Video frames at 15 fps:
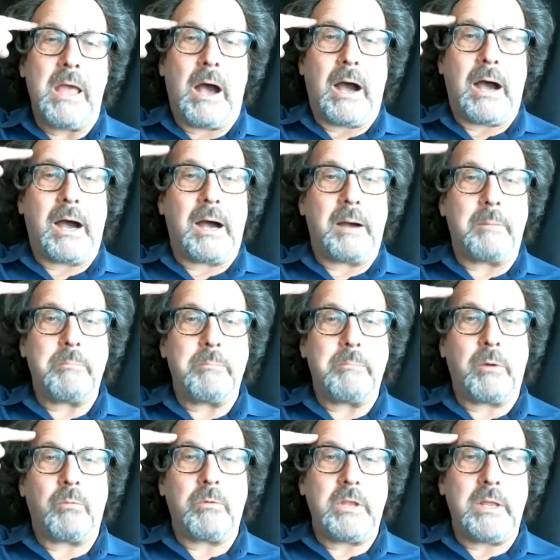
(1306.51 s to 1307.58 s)
Um,
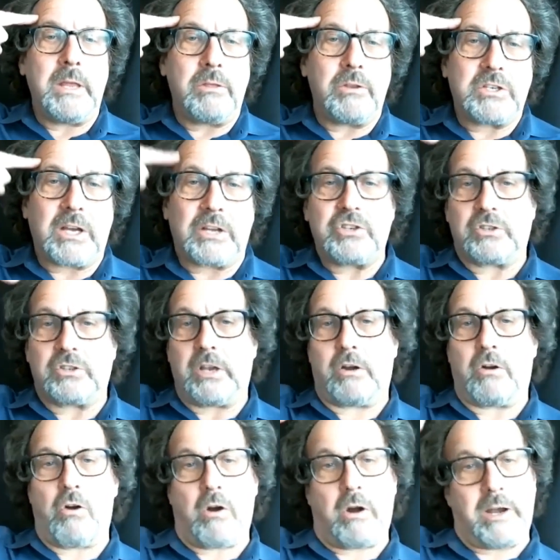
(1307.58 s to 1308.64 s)
but either touch it there
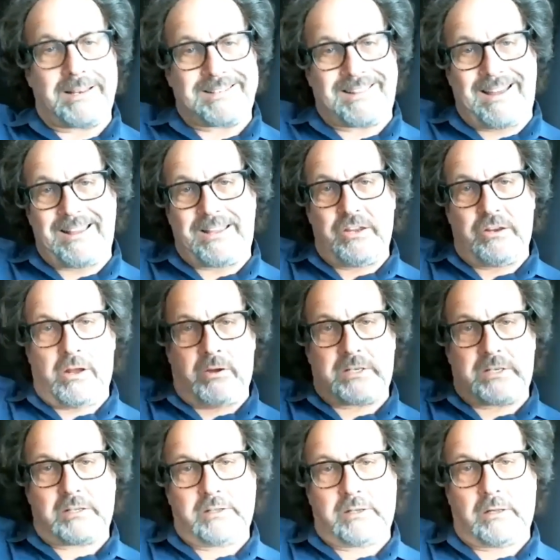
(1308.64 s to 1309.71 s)
or it's like, you know, it's
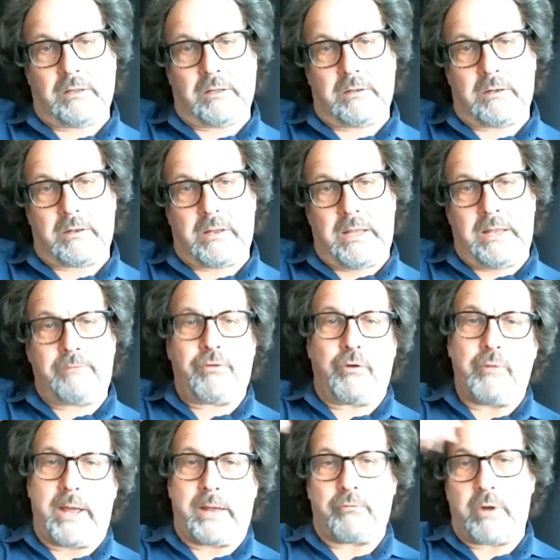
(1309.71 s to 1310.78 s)
a little
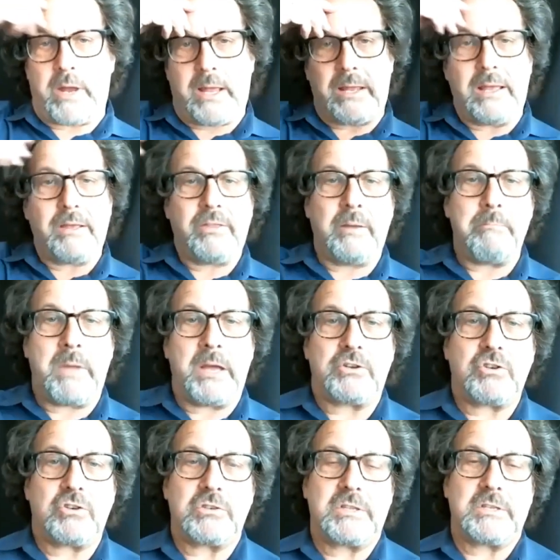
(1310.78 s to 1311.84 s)
infrared ray that measures the